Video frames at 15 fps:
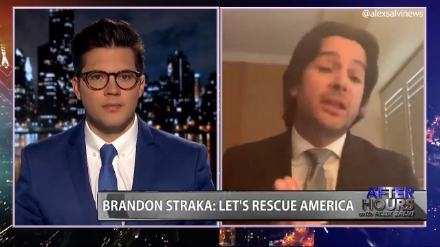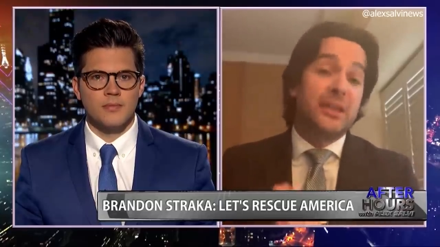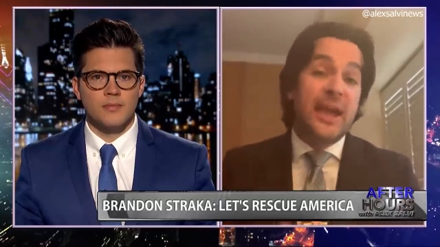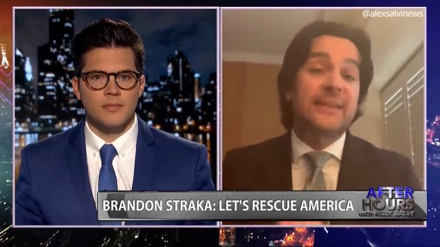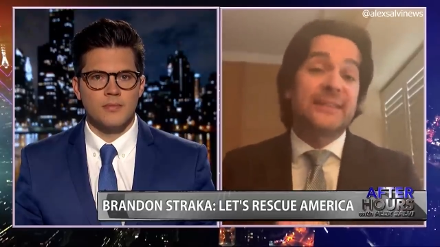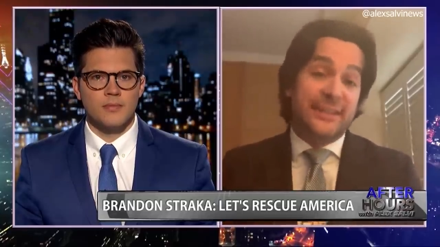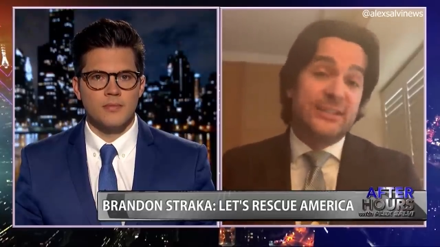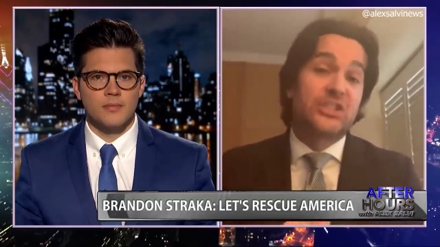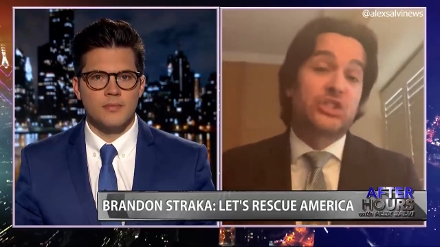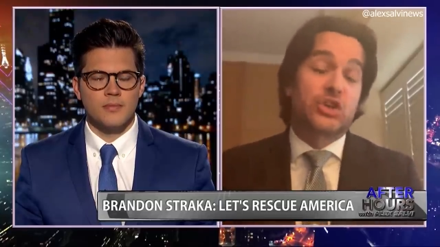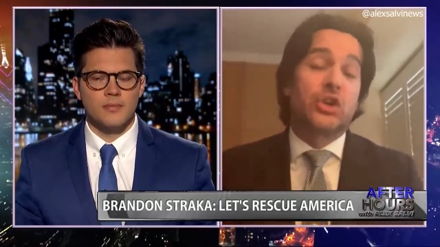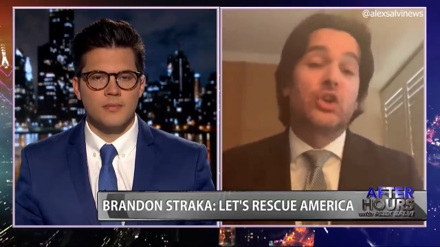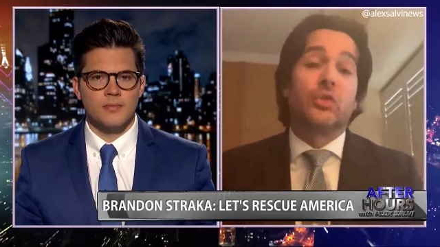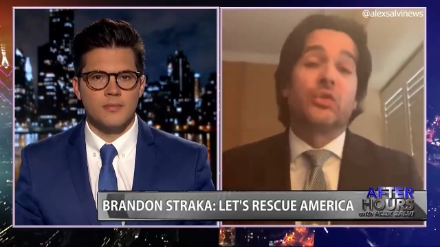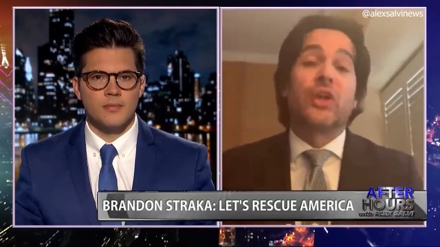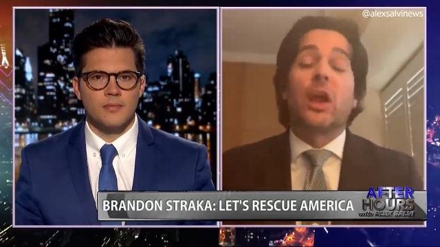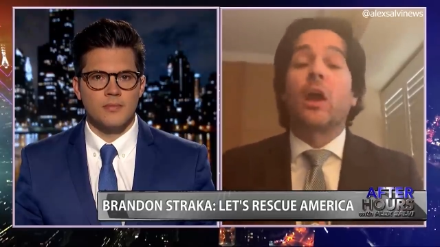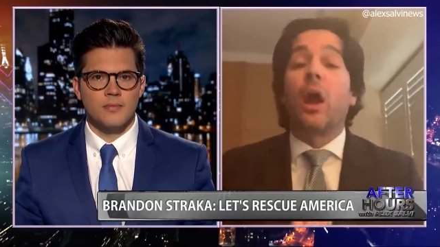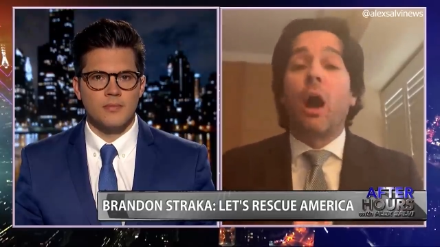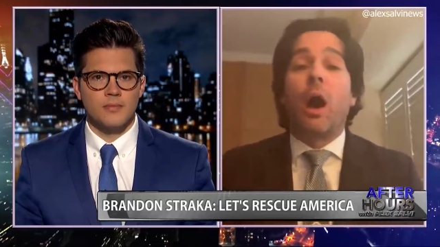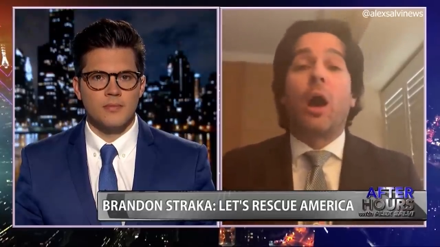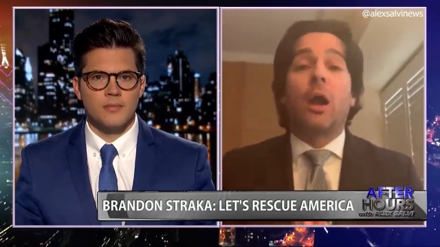Speaker 1: yes, it's true.
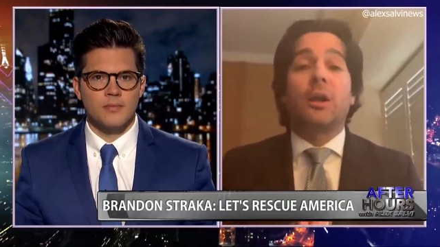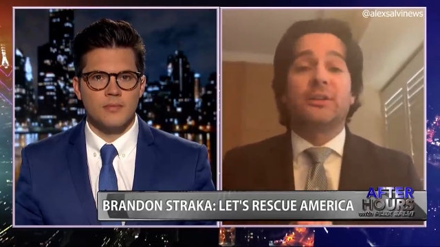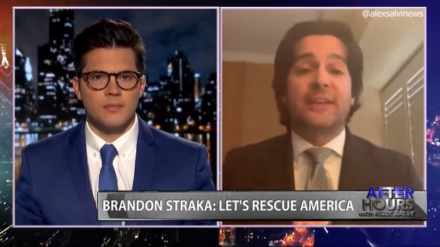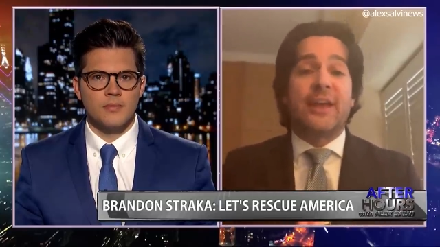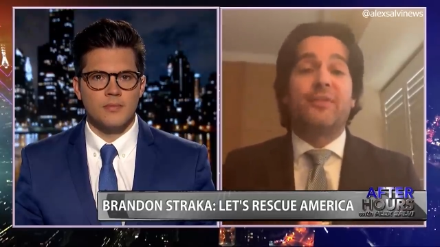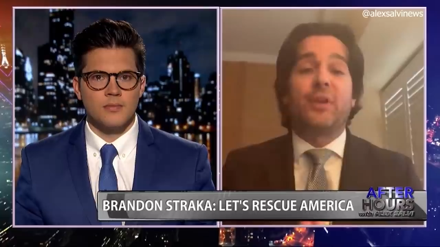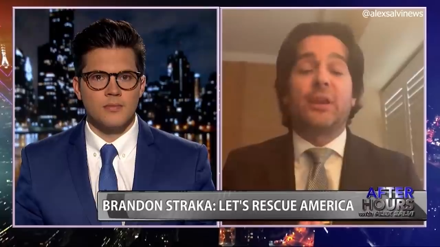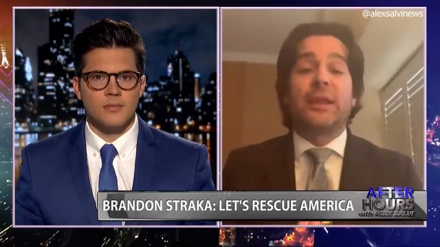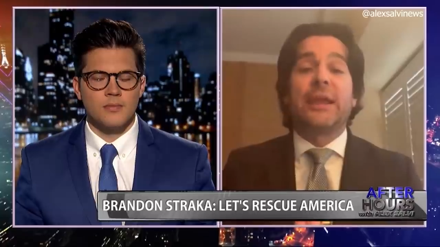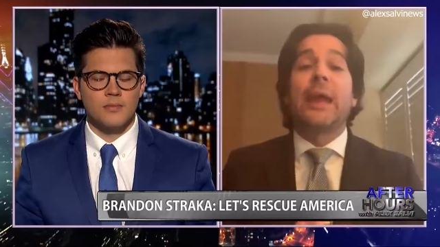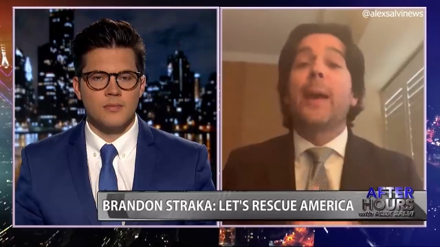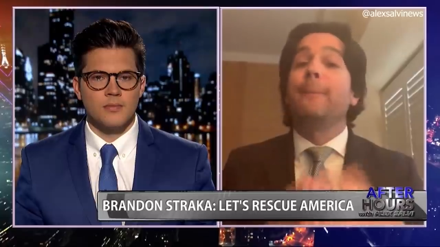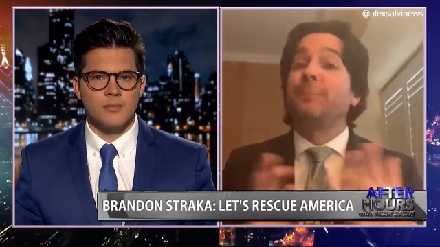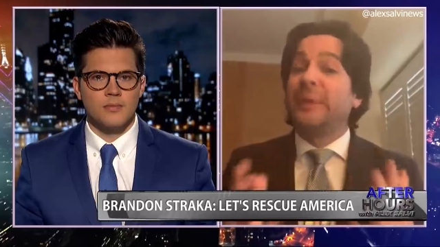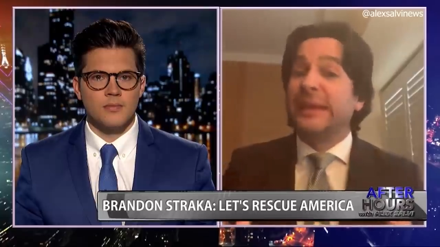There are definitely